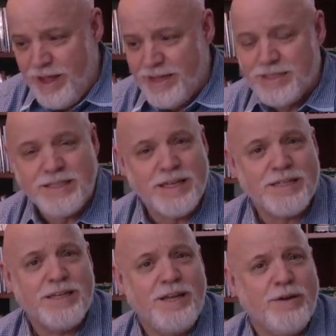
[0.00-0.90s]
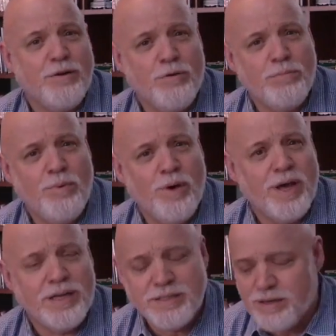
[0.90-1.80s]
as a 16-year-old
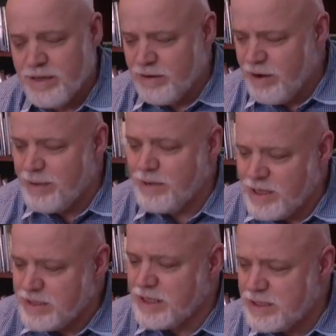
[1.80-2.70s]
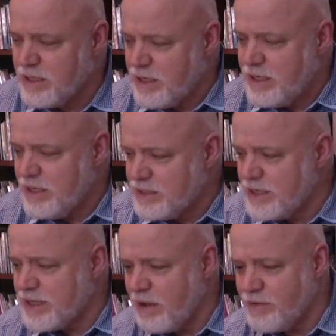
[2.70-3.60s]
boy, I said, Grandma, is
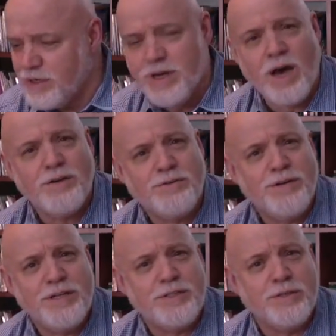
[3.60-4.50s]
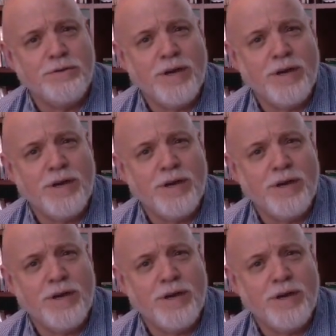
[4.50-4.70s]
this how your God treats you?